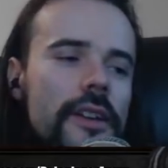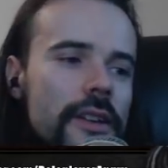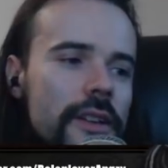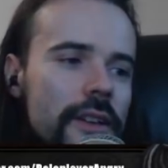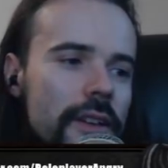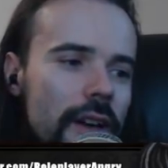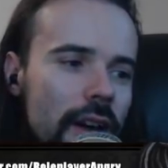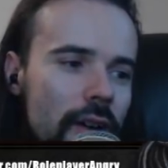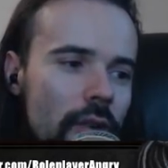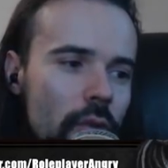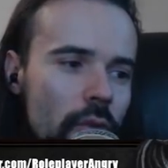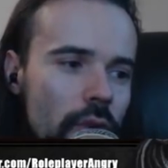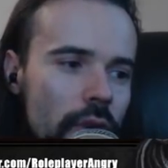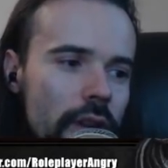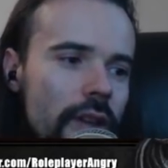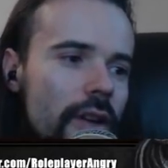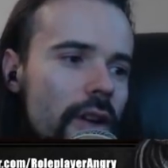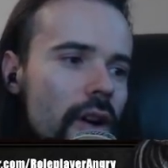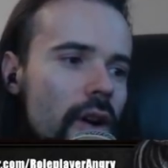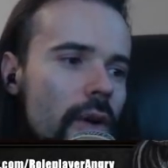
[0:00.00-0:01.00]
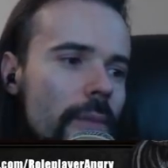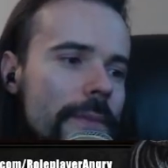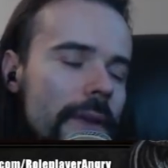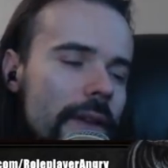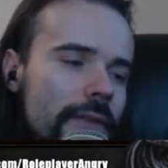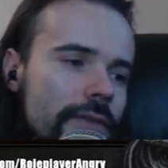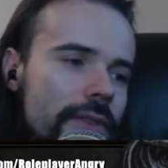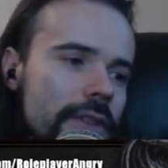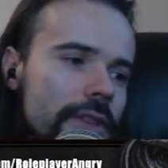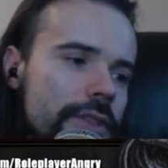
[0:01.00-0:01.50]
I really hope
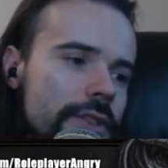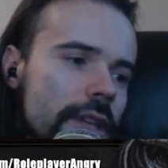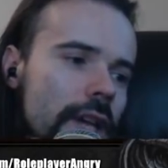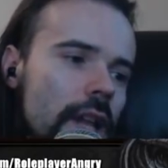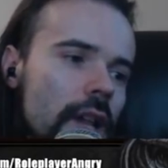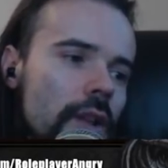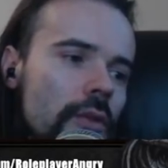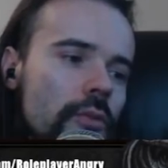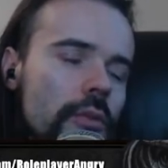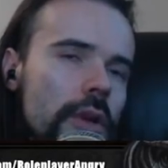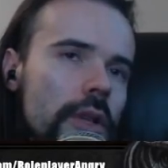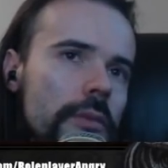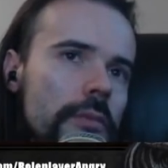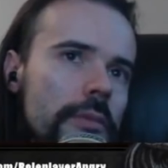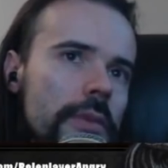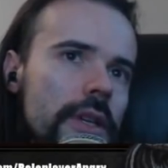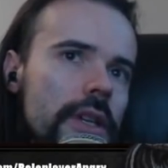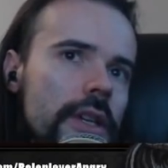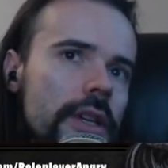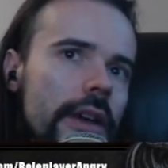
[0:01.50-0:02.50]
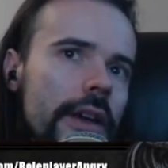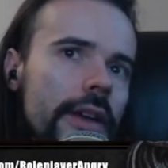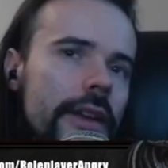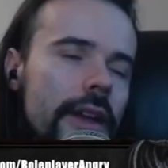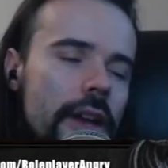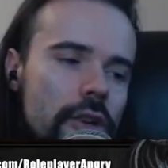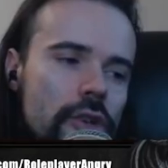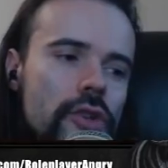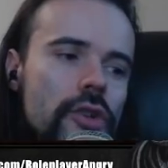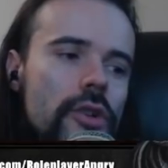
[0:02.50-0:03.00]
that the delve will be an
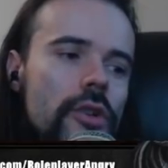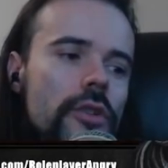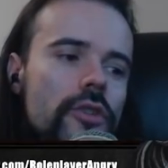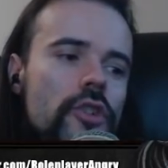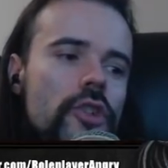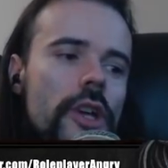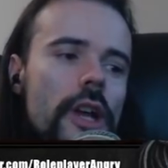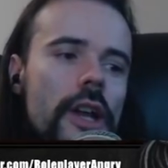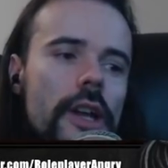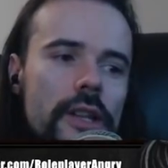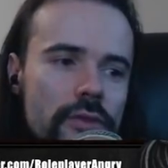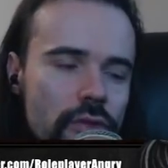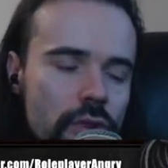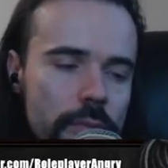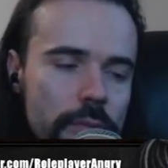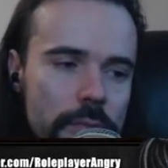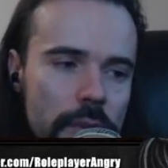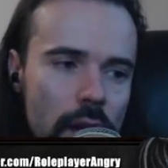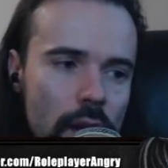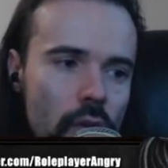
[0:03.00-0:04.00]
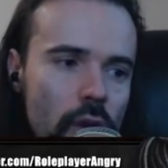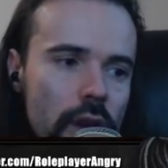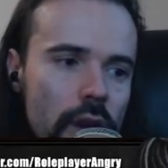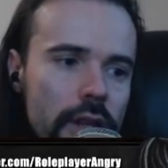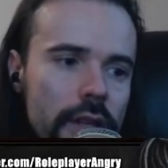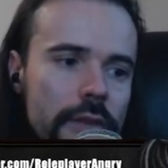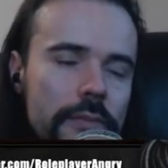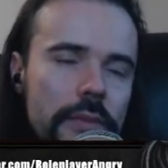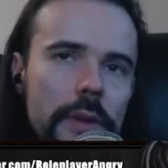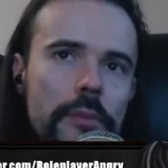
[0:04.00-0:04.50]
actual challenge from now on
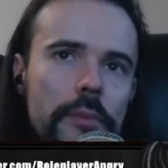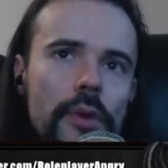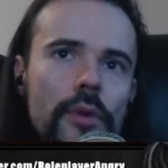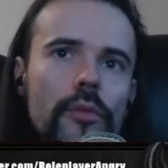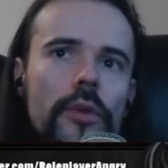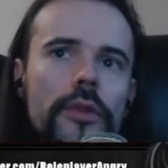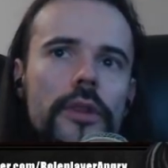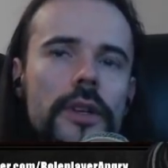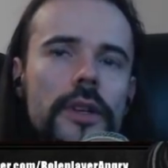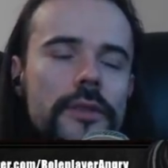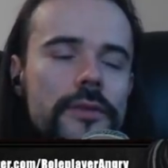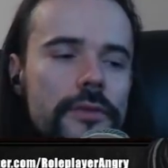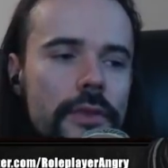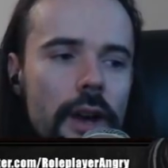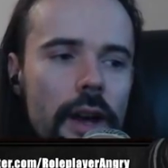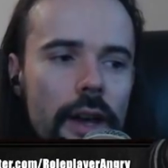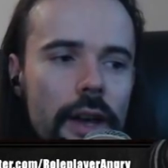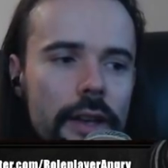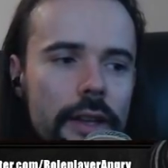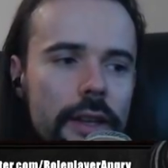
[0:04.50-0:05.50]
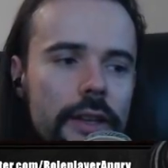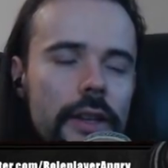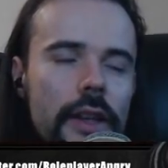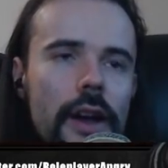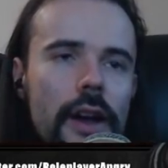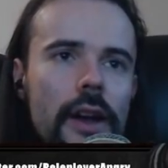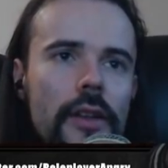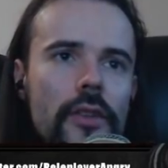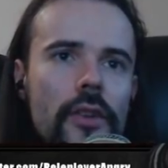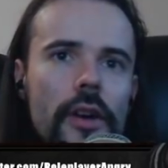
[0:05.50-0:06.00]
and people will not find any
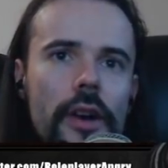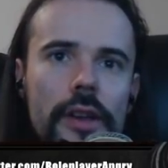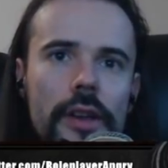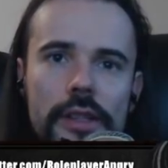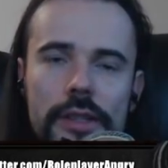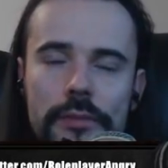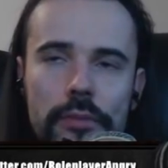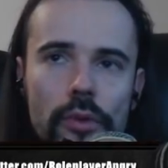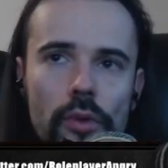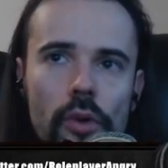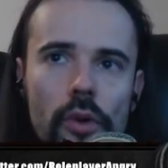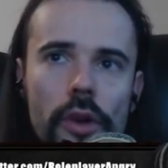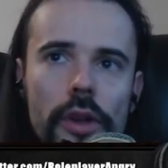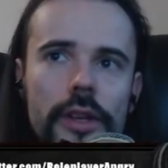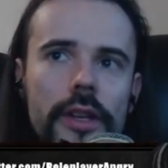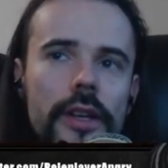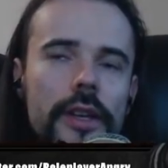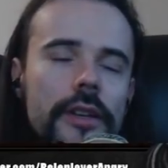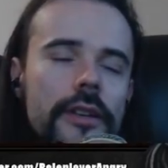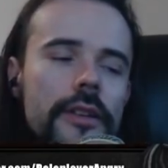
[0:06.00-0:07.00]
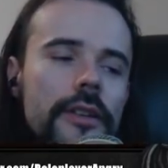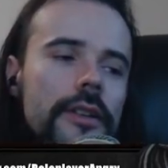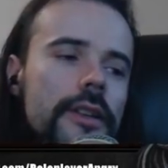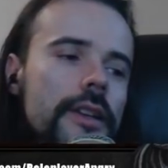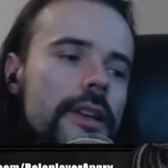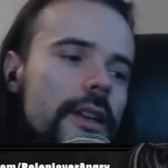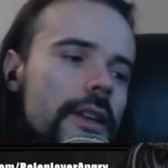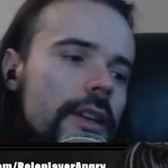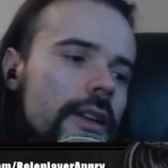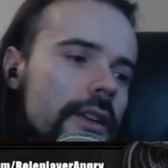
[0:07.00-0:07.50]
other exploit and
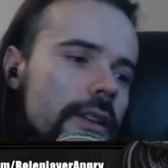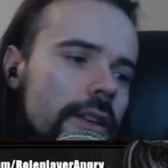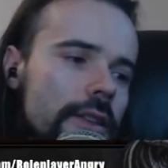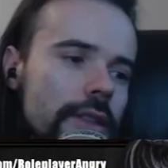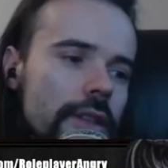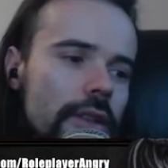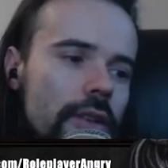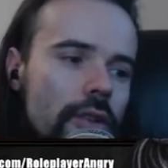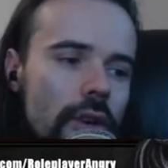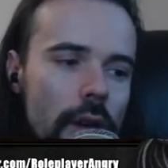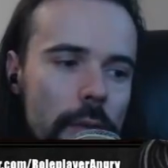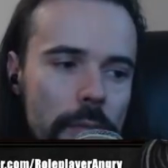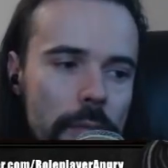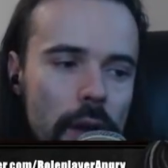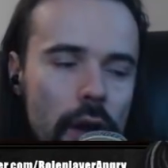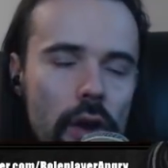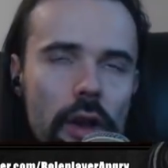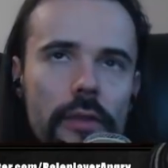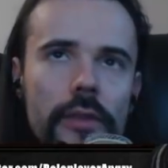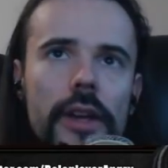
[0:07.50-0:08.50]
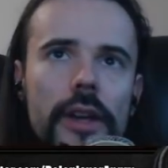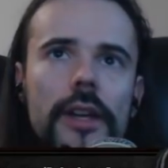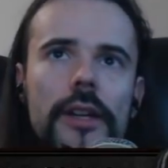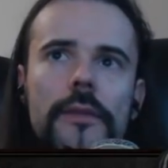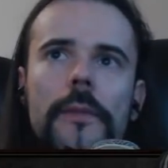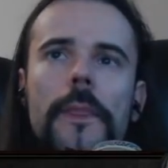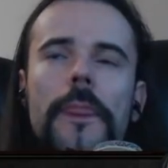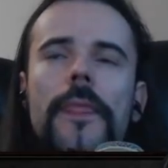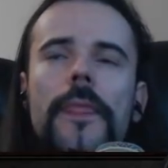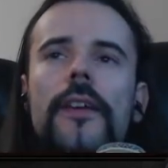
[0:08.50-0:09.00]
get the crap out of it.
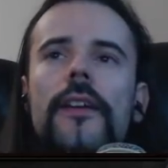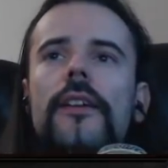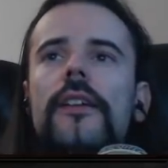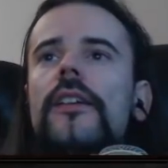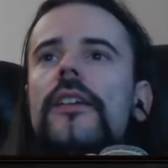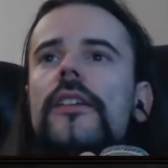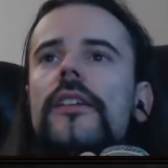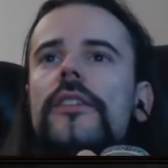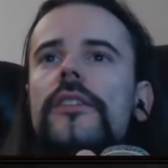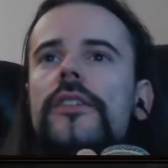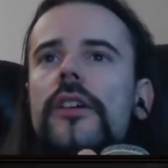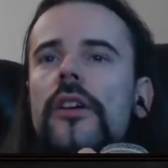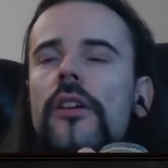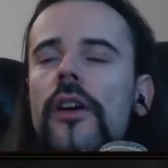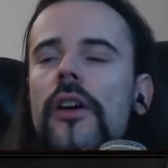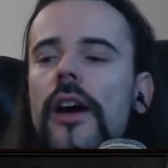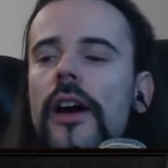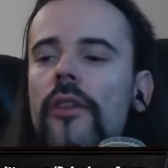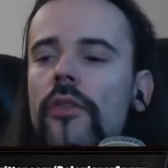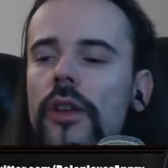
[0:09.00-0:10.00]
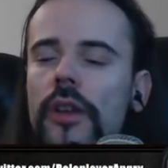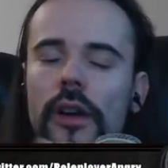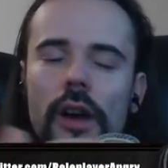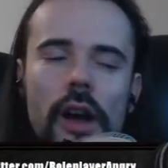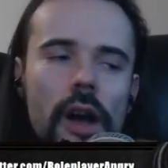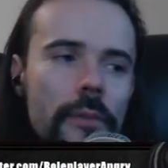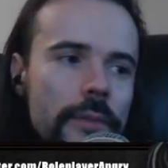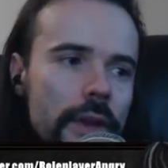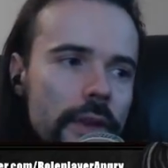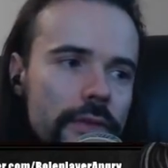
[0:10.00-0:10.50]
So I really
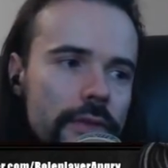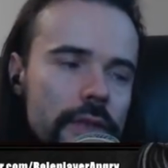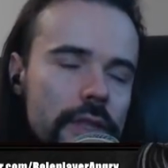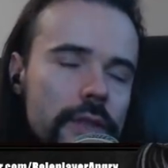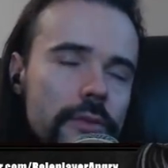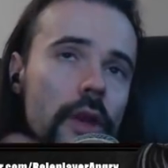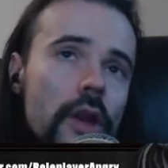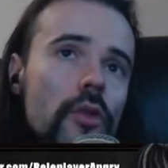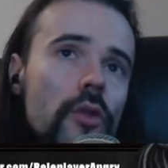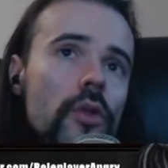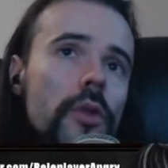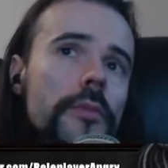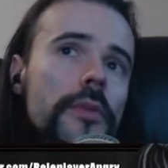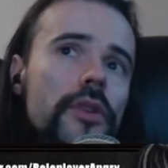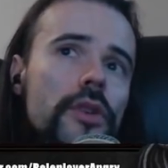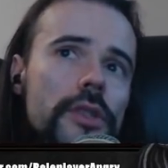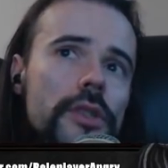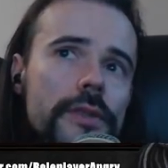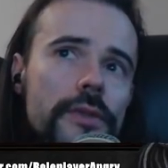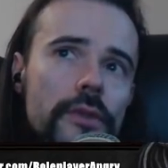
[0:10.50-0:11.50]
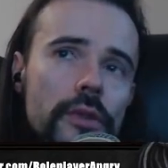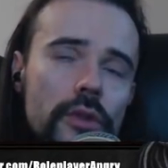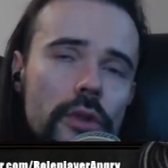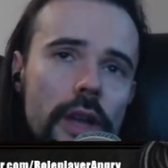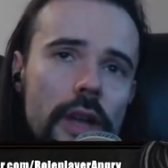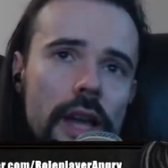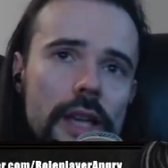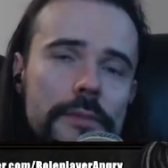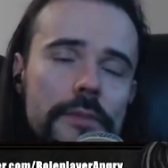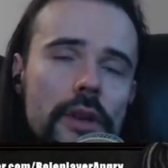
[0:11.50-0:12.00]
hope that this video will be useful for you
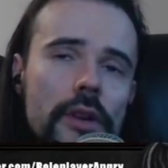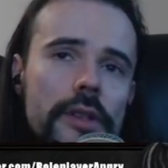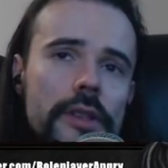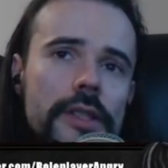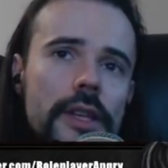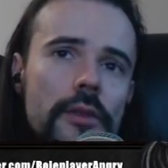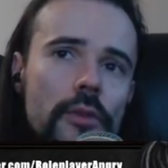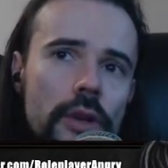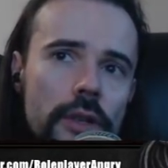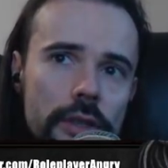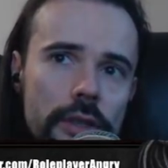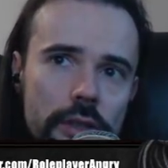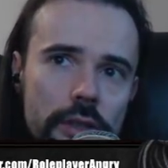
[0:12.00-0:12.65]
guys, because I wanted to